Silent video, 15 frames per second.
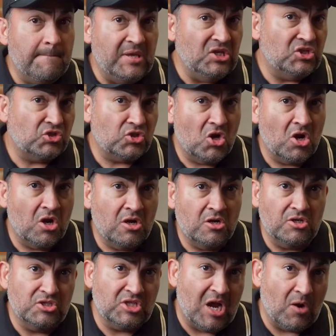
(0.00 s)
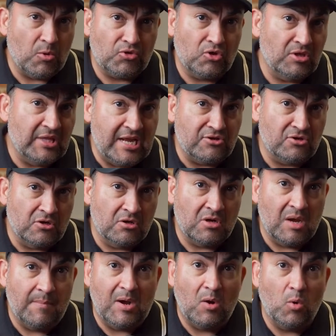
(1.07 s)
Be sure to talk with your
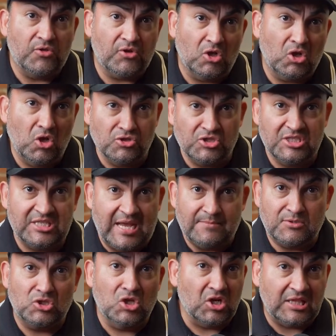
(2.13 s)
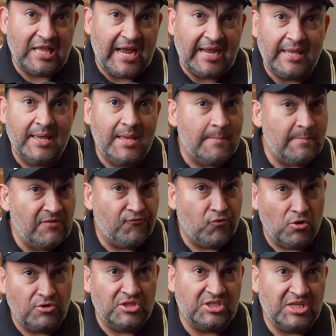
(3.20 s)
lender about what their closing times look like
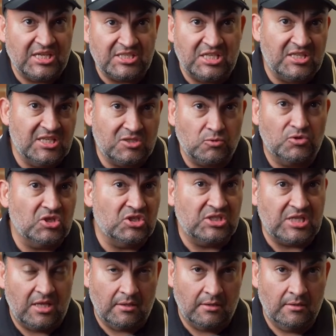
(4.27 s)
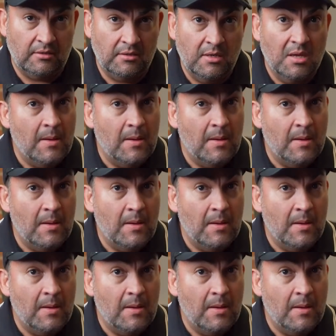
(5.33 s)
before discussing this with the seller.